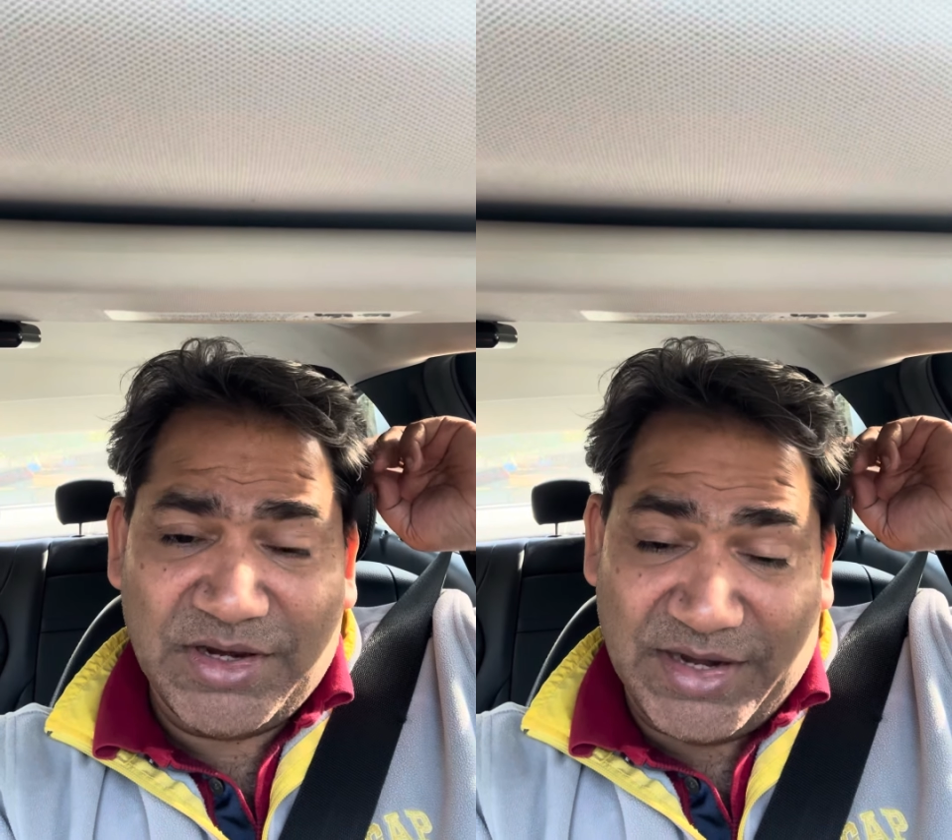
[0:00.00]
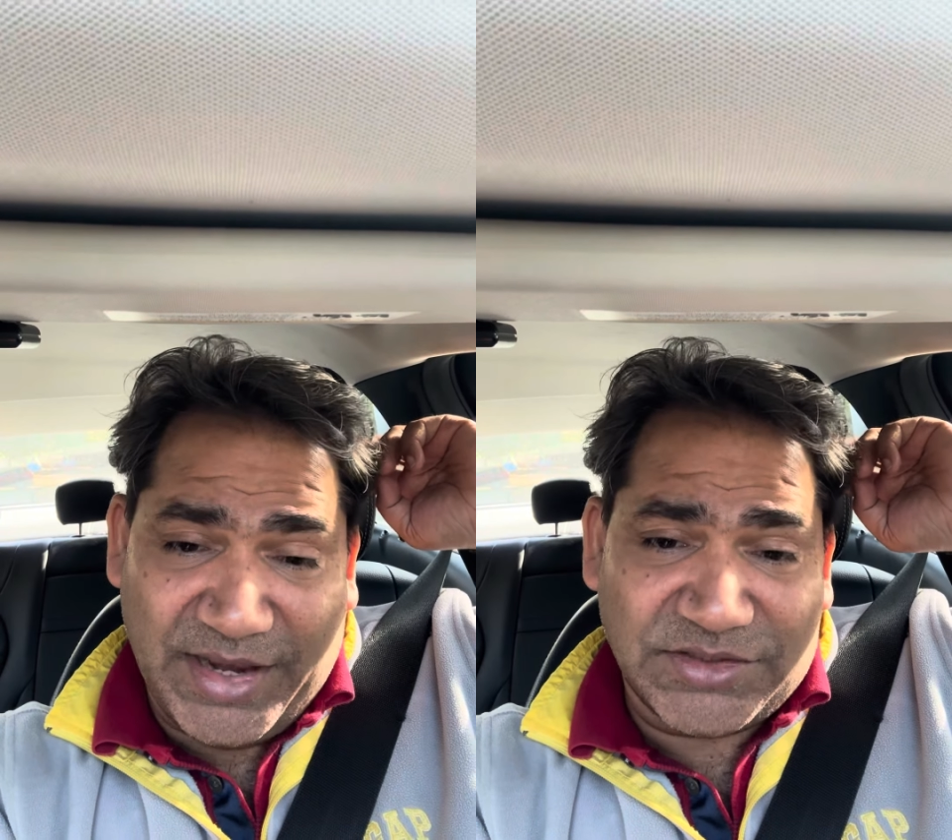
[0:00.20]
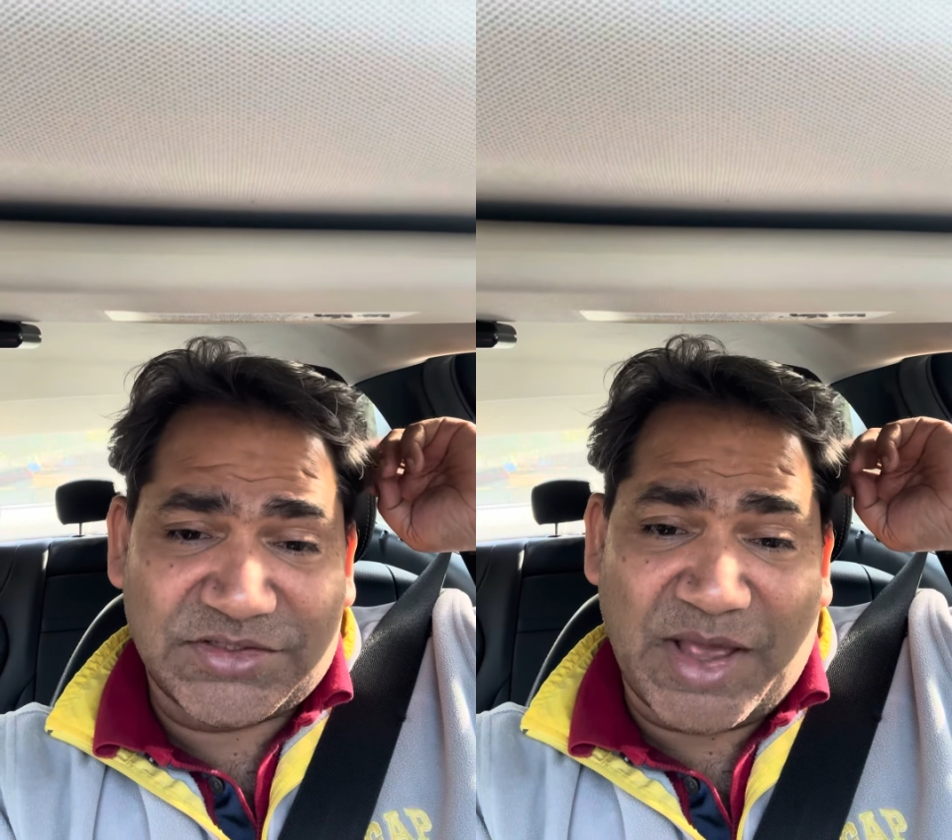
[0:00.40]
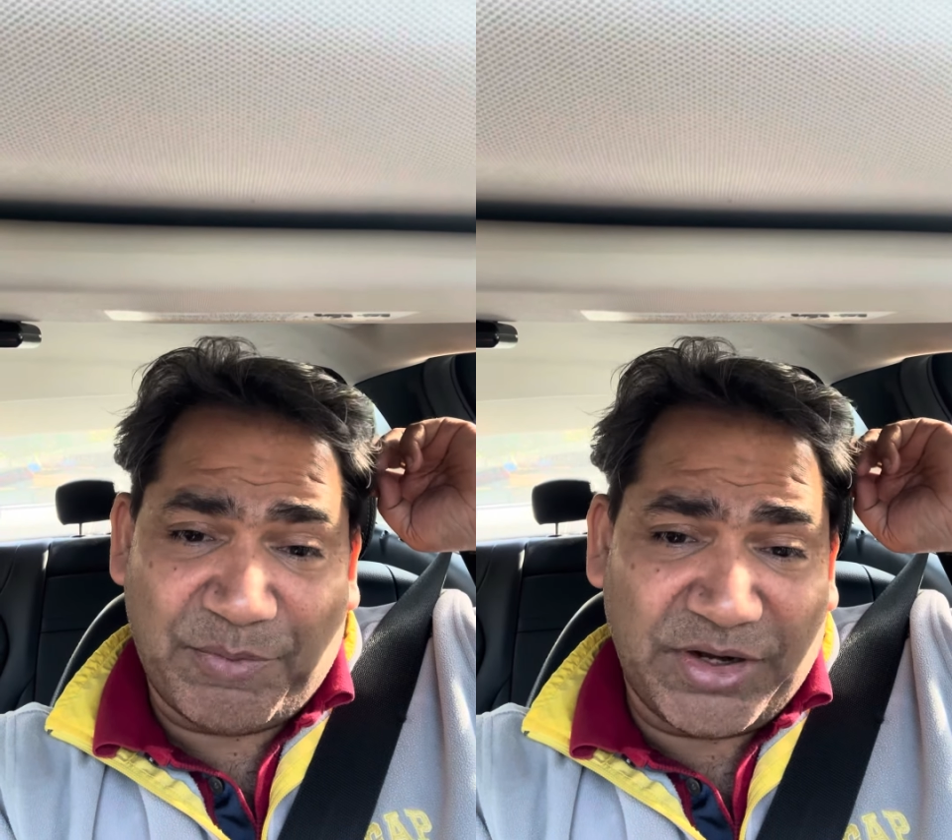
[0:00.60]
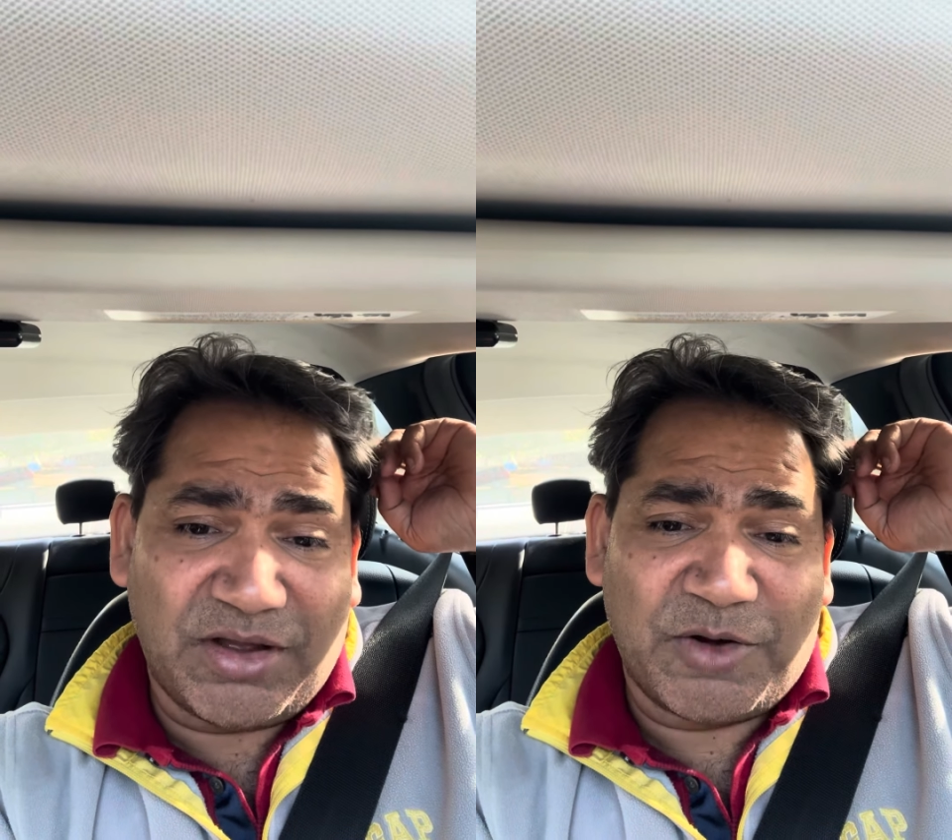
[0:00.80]
lanes,
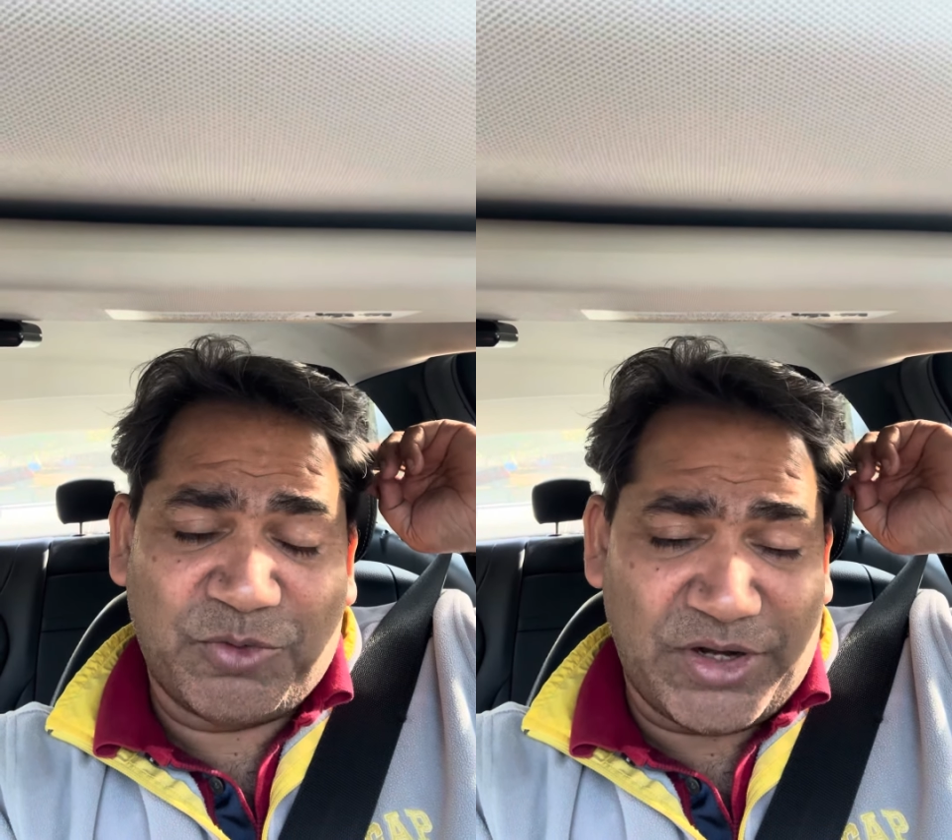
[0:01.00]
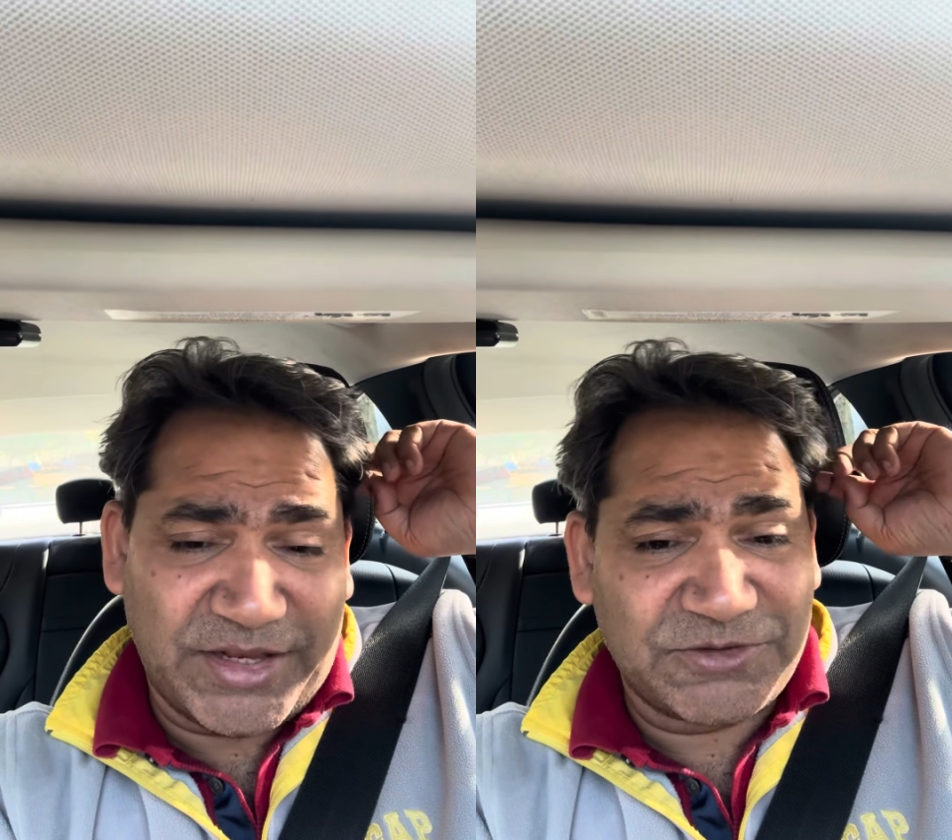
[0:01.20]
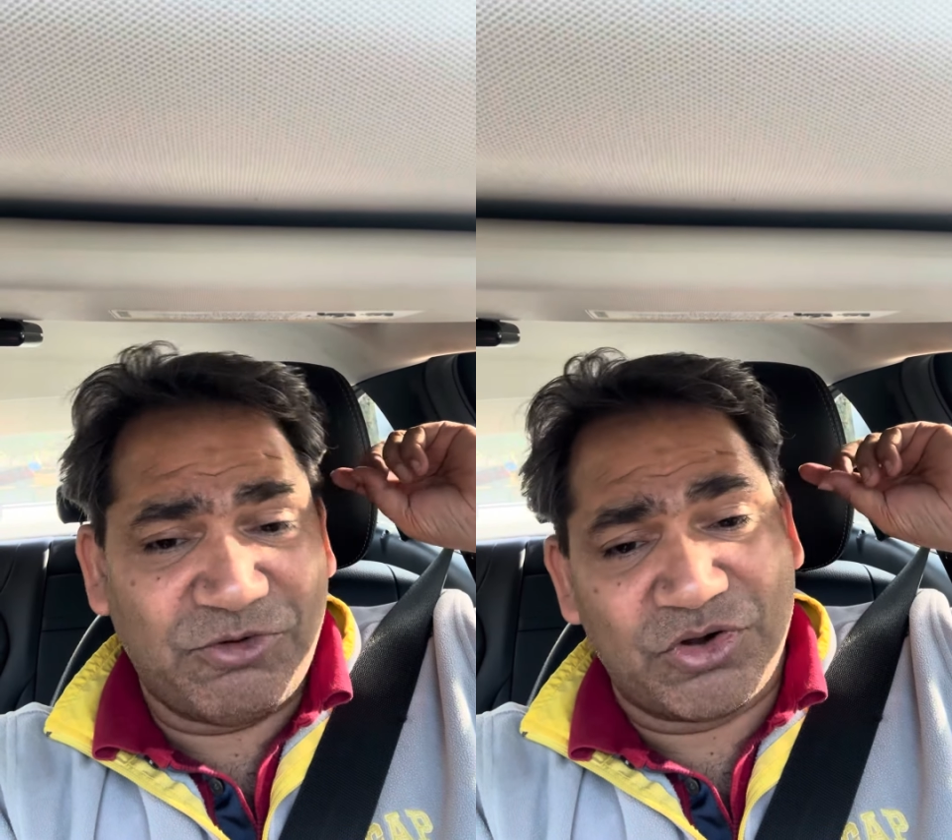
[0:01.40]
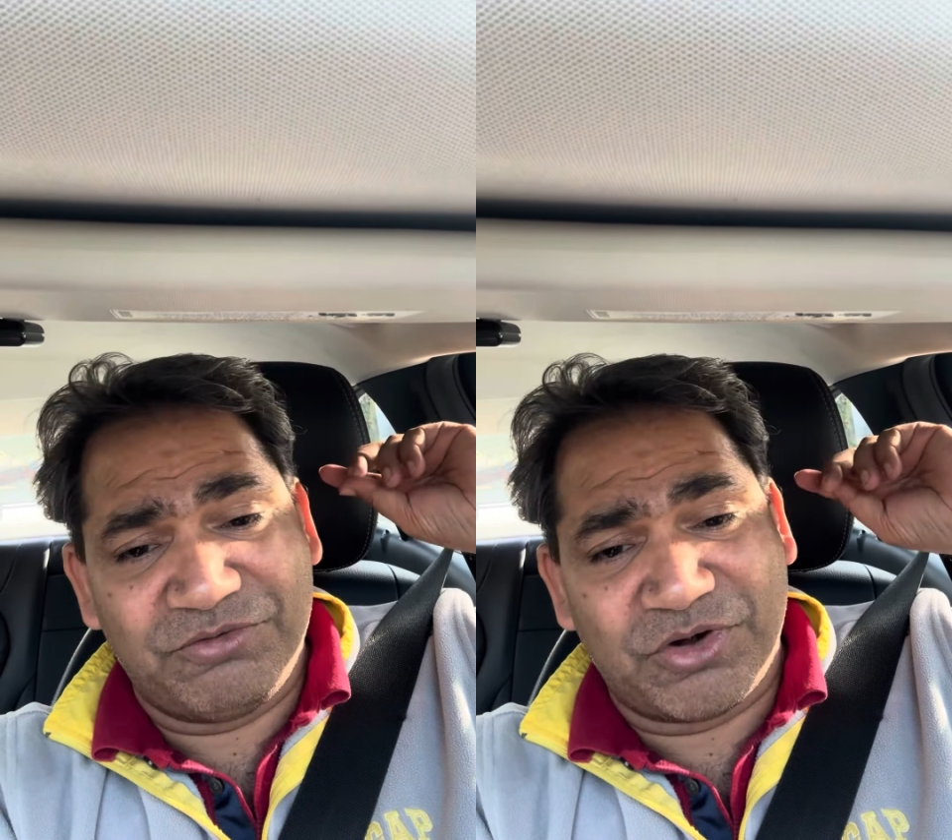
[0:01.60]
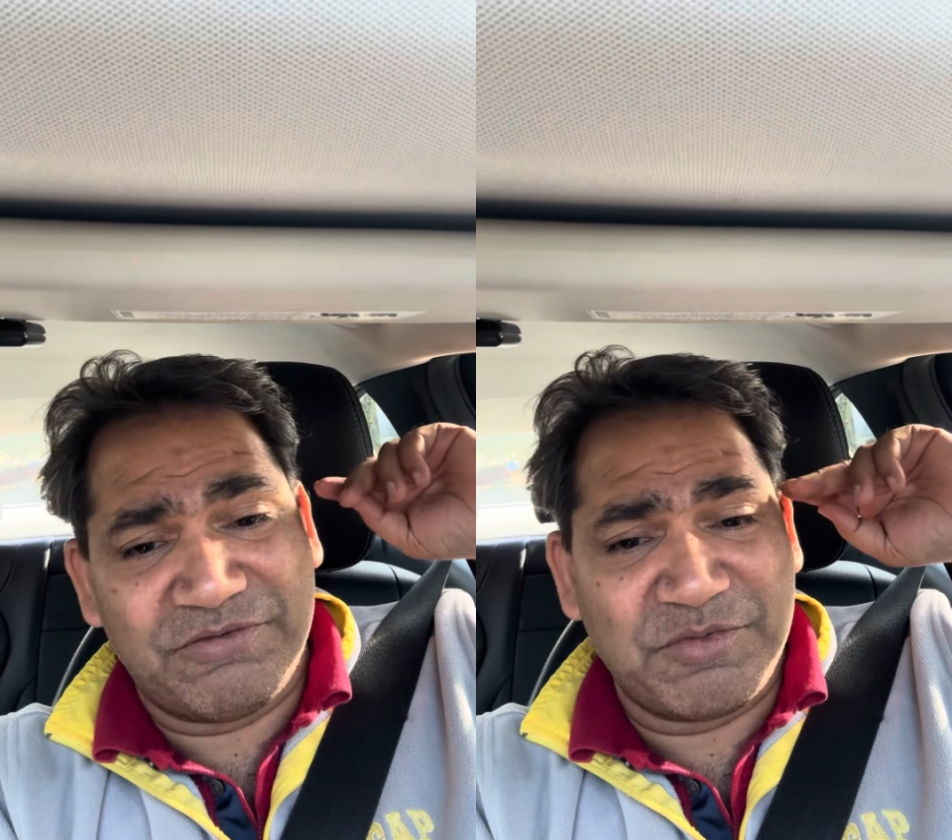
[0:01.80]
separate carpool lanes for
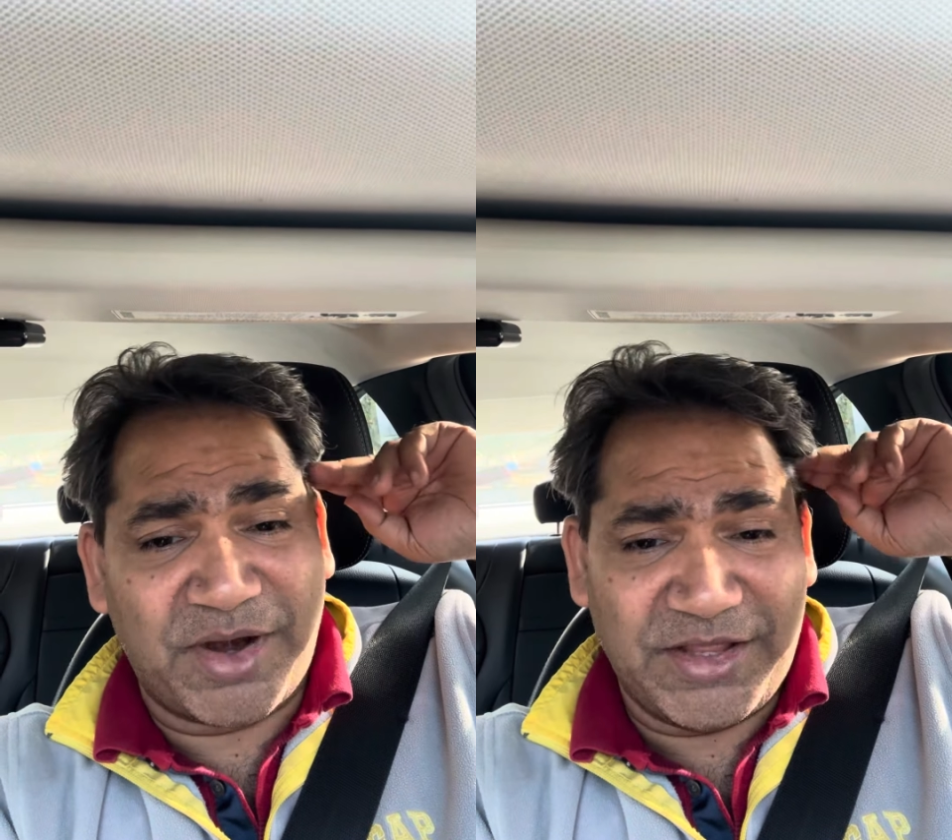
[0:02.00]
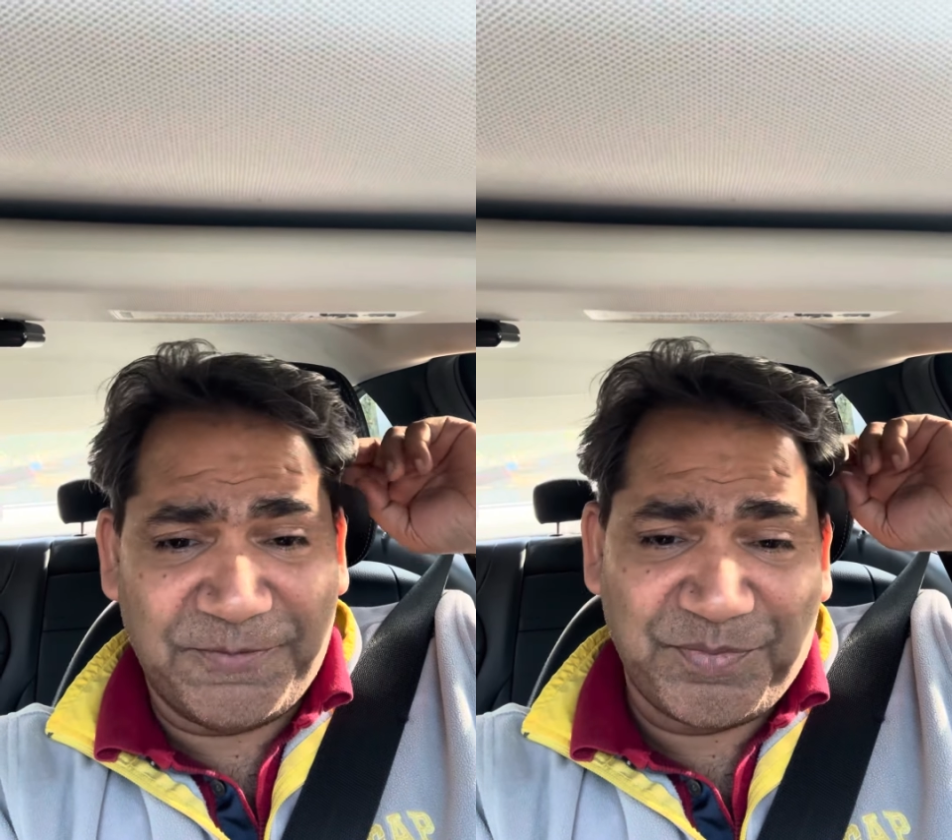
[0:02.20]
everybody.